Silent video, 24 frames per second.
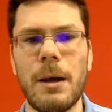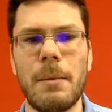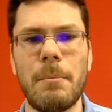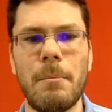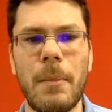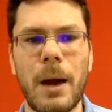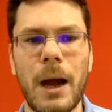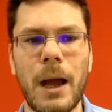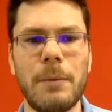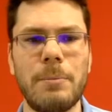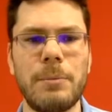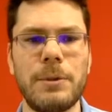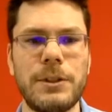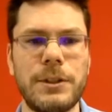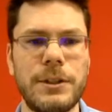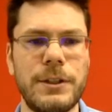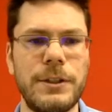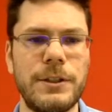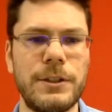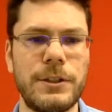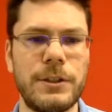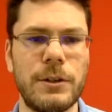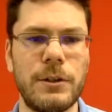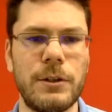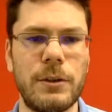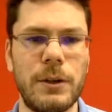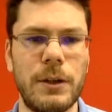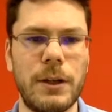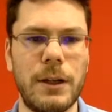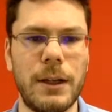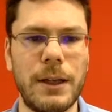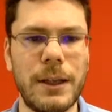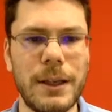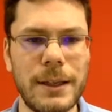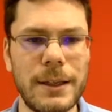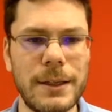my
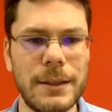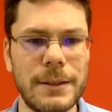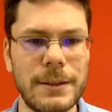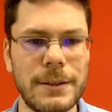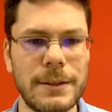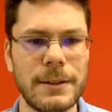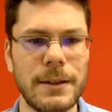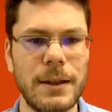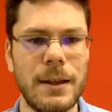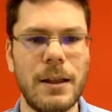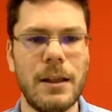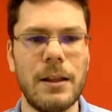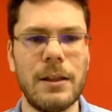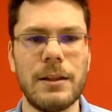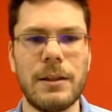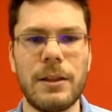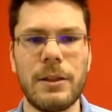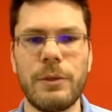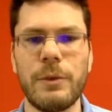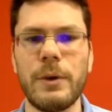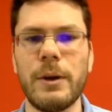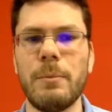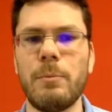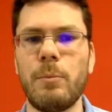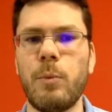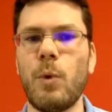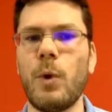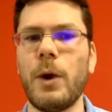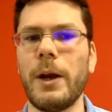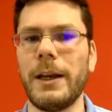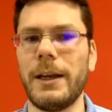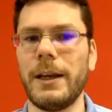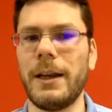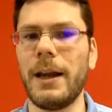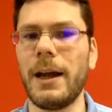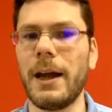position is
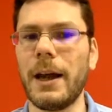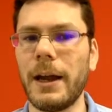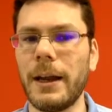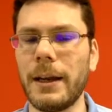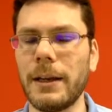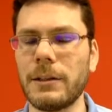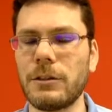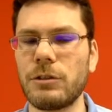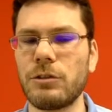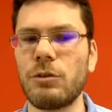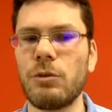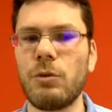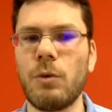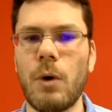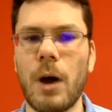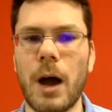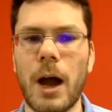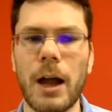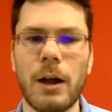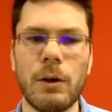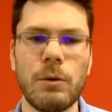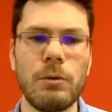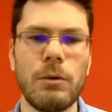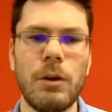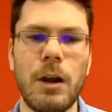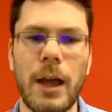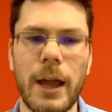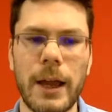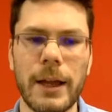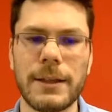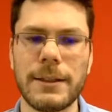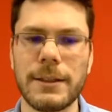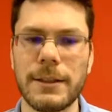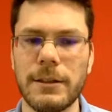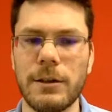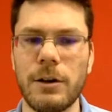3.9. So I would
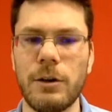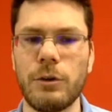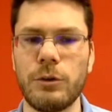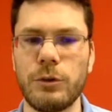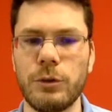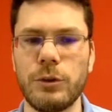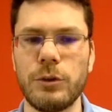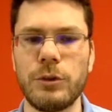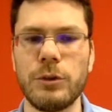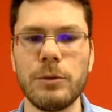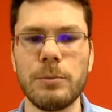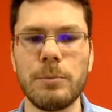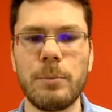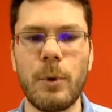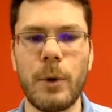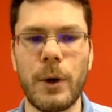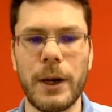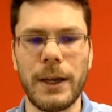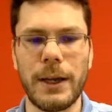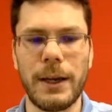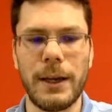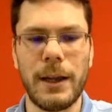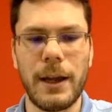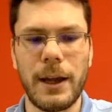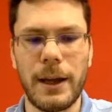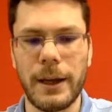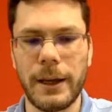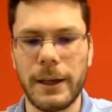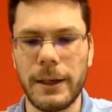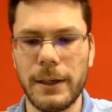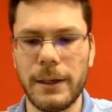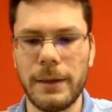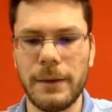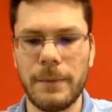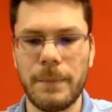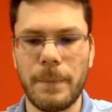like to go to
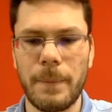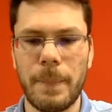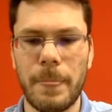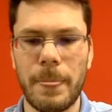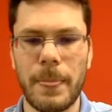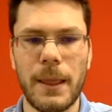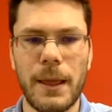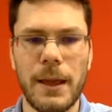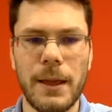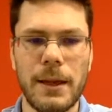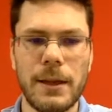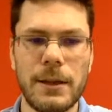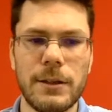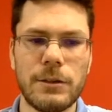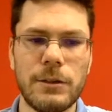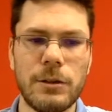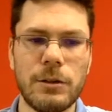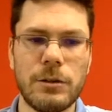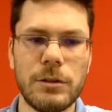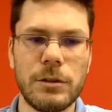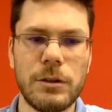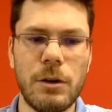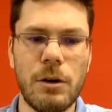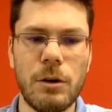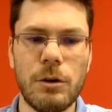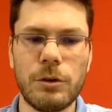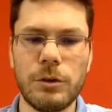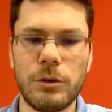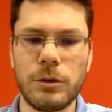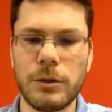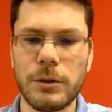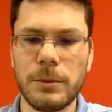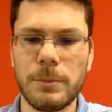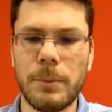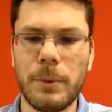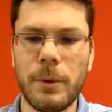2.9. So to go to
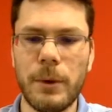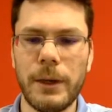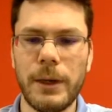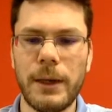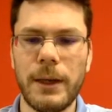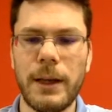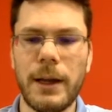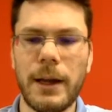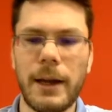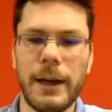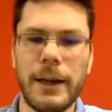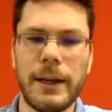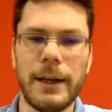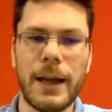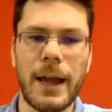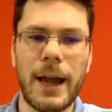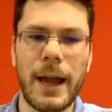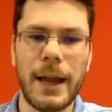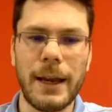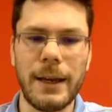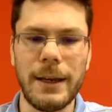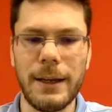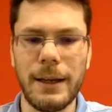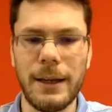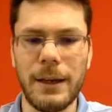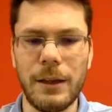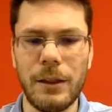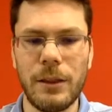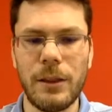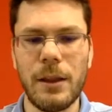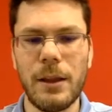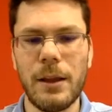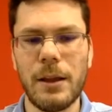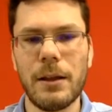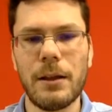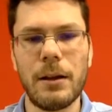2.9, I need
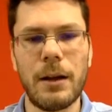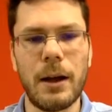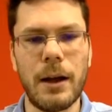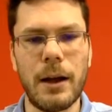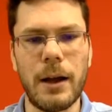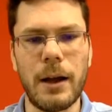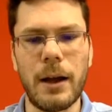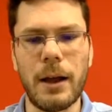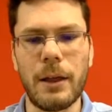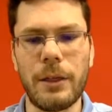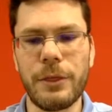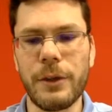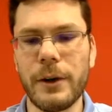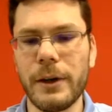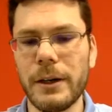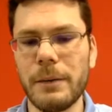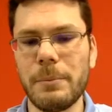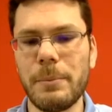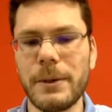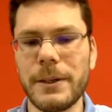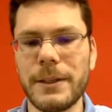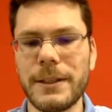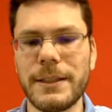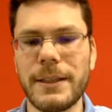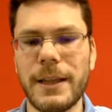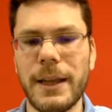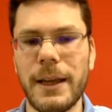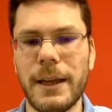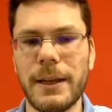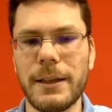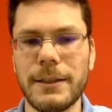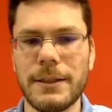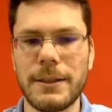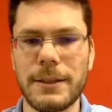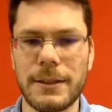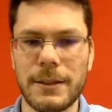
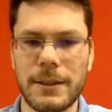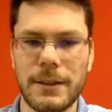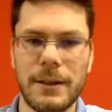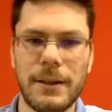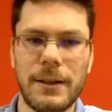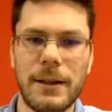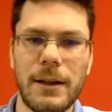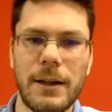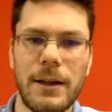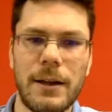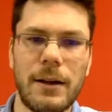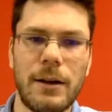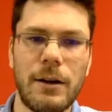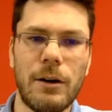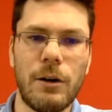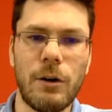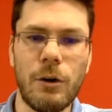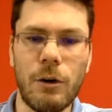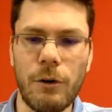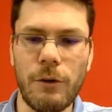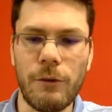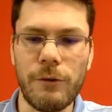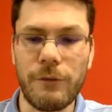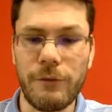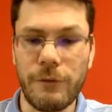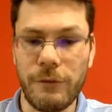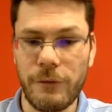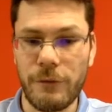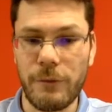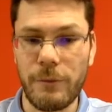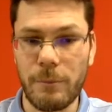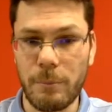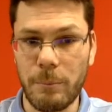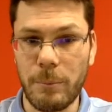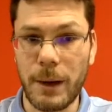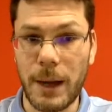30% uh,
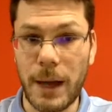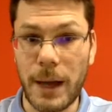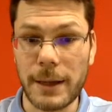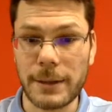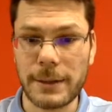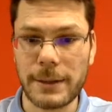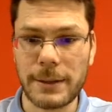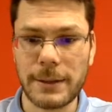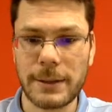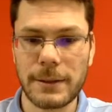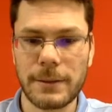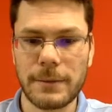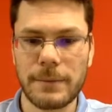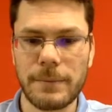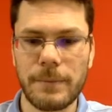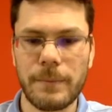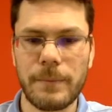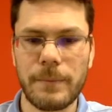of plus